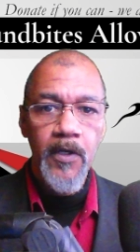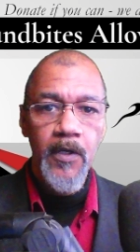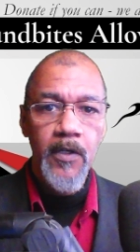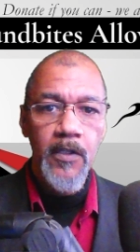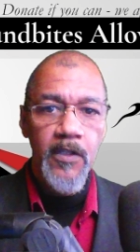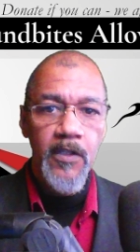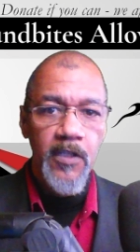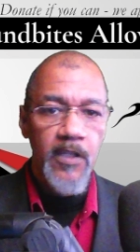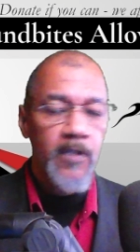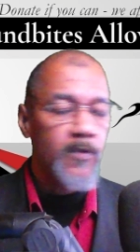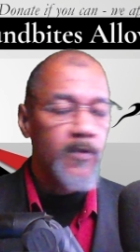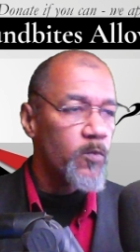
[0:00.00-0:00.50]

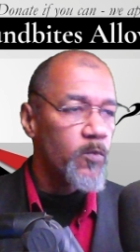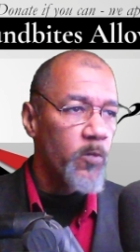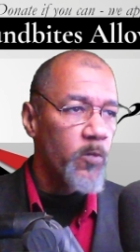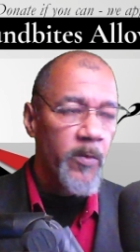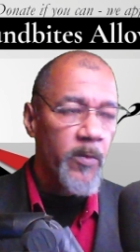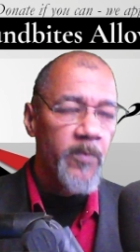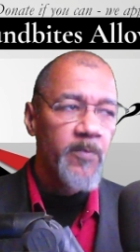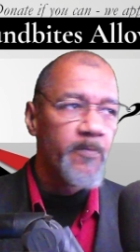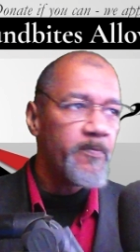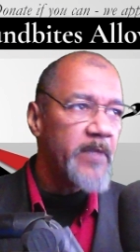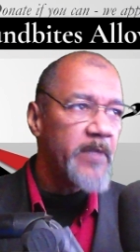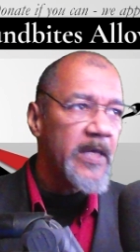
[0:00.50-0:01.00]
The
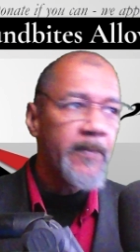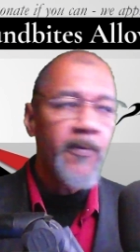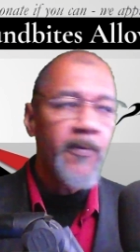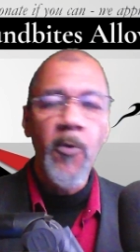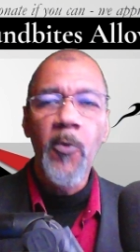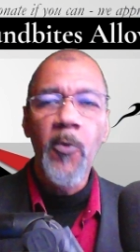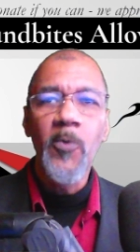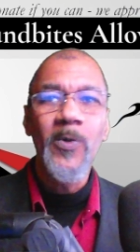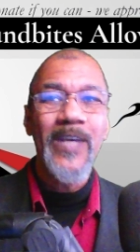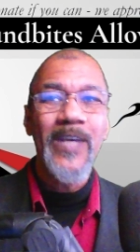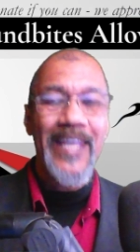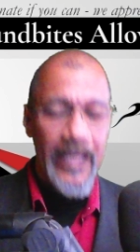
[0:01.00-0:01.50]
people
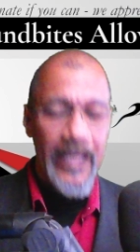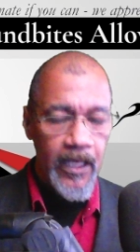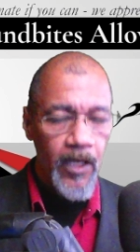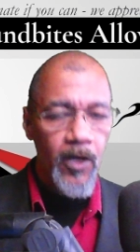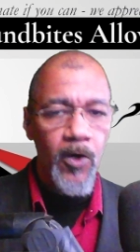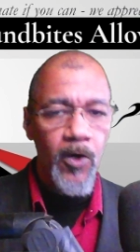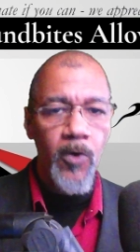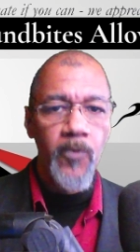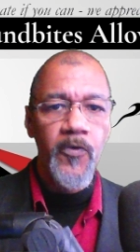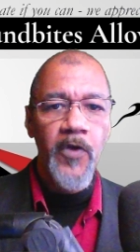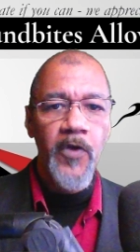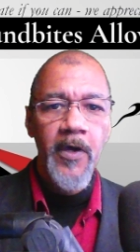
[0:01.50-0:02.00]
who
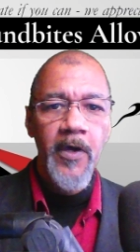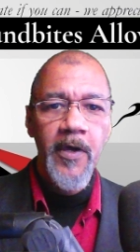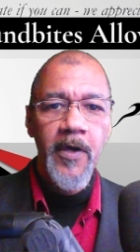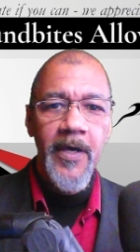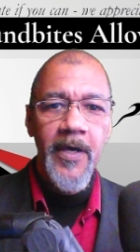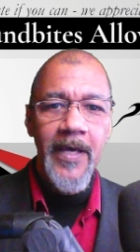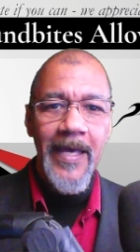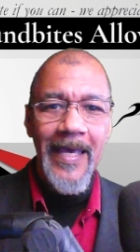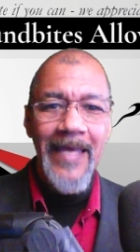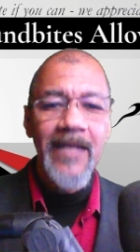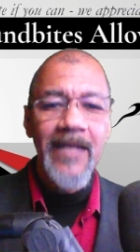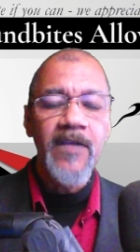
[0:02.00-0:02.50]
killed
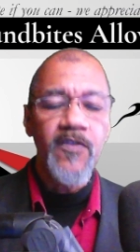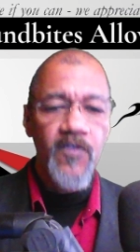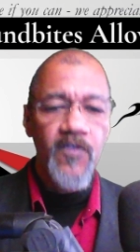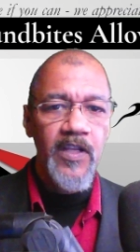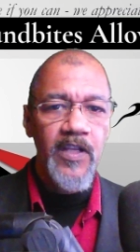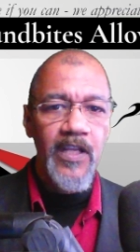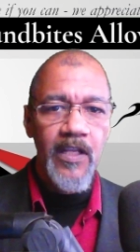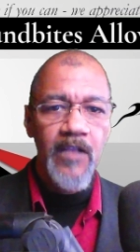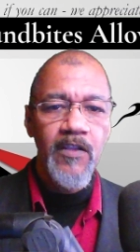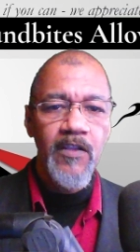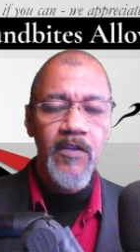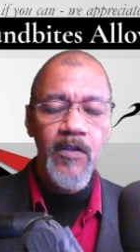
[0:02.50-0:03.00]
innocent
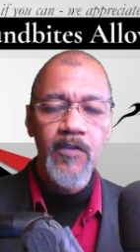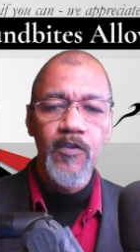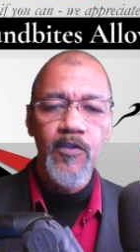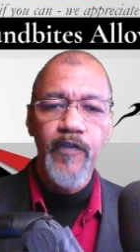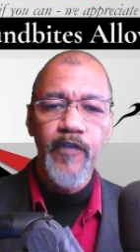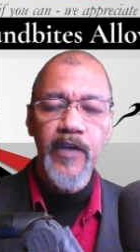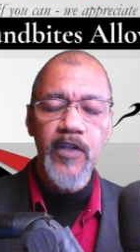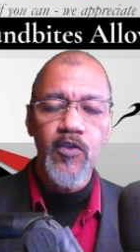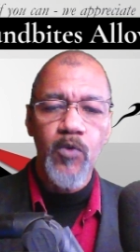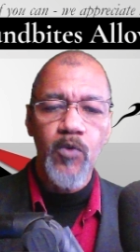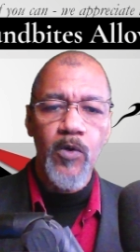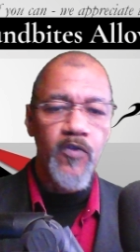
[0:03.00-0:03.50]

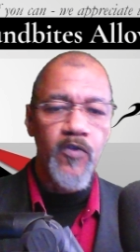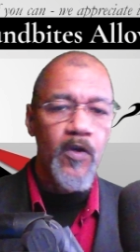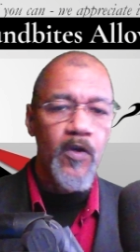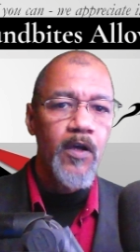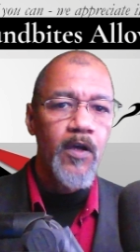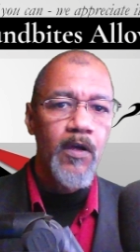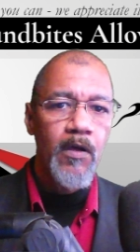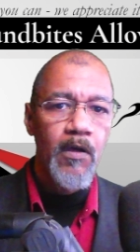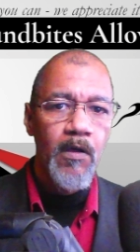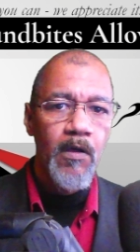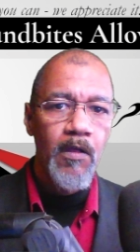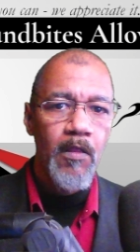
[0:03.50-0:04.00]
individuals
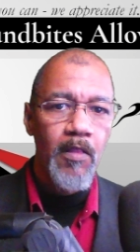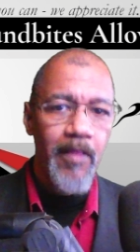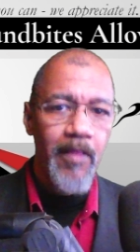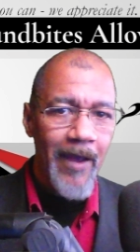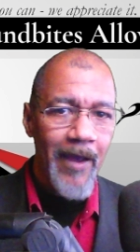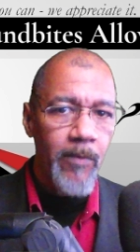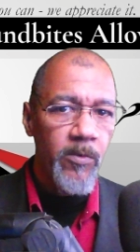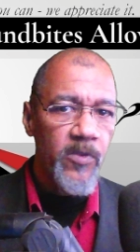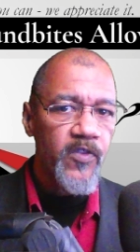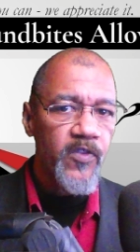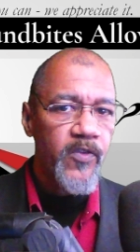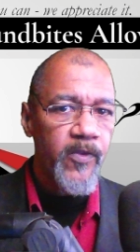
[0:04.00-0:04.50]
that
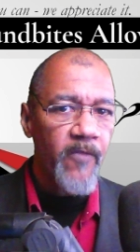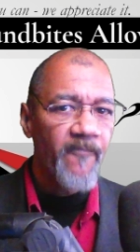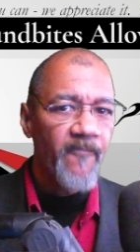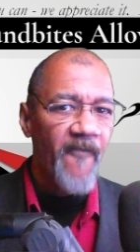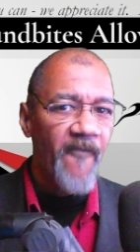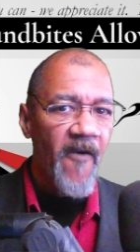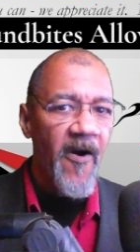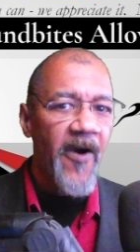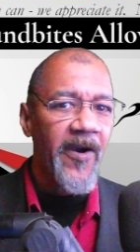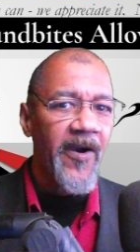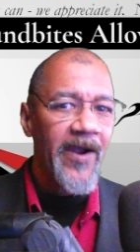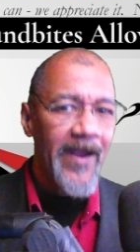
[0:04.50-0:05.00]
was the
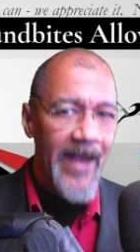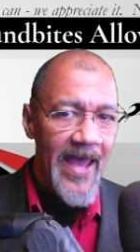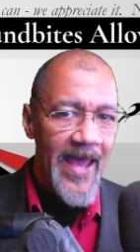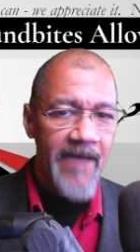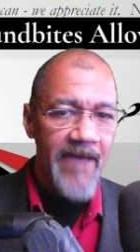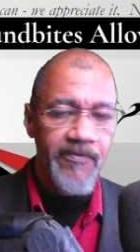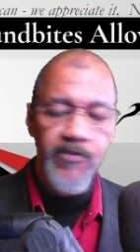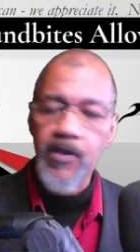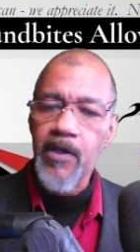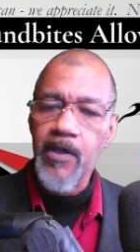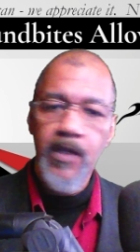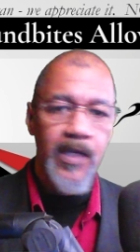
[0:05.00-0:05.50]
far
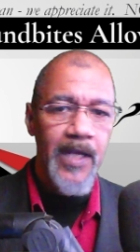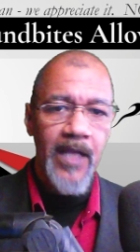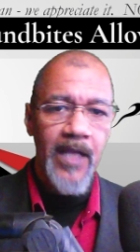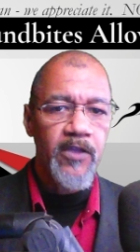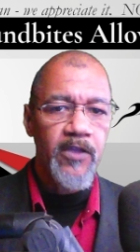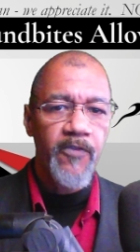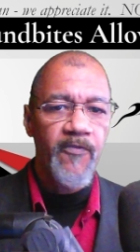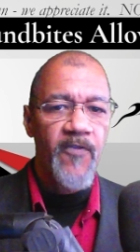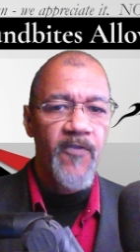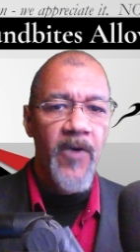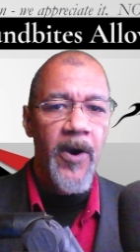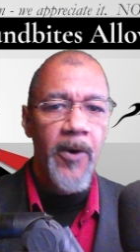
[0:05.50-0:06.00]
left, not the
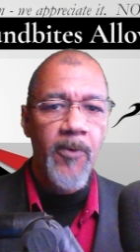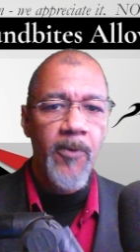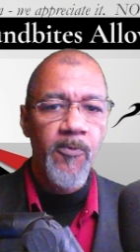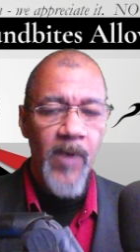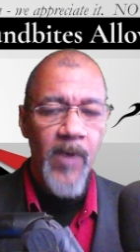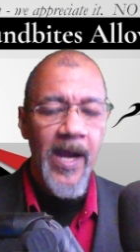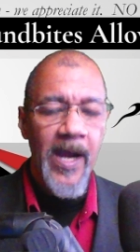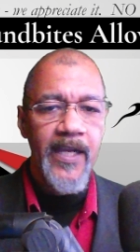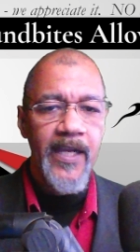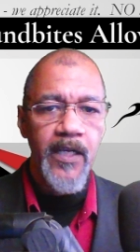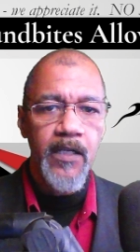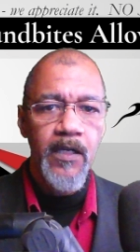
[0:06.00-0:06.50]
far right.